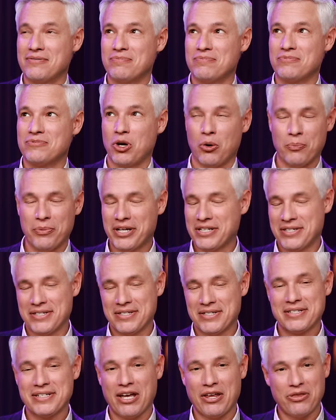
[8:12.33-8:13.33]
So because it's
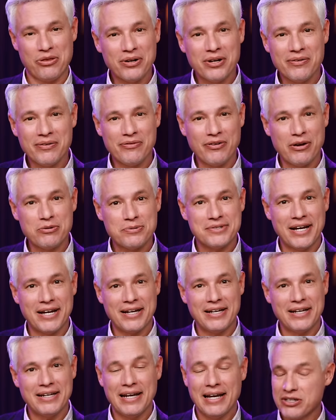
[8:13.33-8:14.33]
got 30 frames per
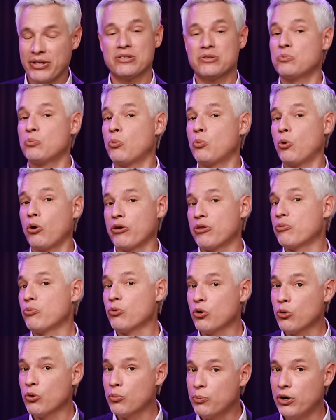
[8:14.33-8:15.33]
second, it actually has more
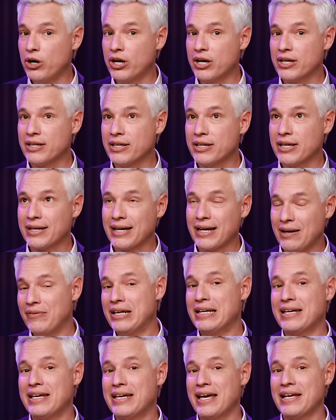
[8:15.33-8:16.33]
throughput, and that kind of
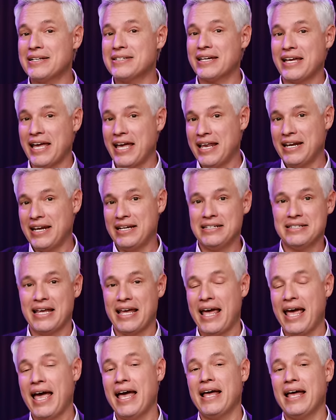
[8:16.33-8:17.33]
indicates that Canon is
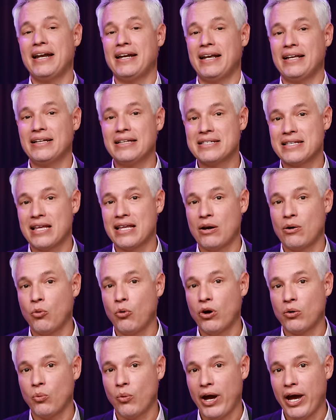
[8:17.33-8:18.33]
ahead in at least that
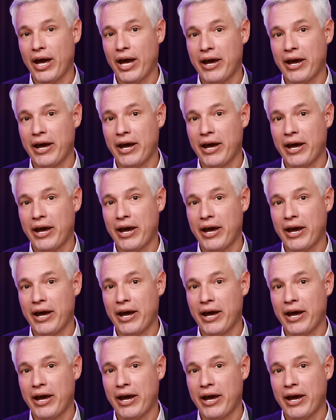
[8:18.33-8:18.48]
one way.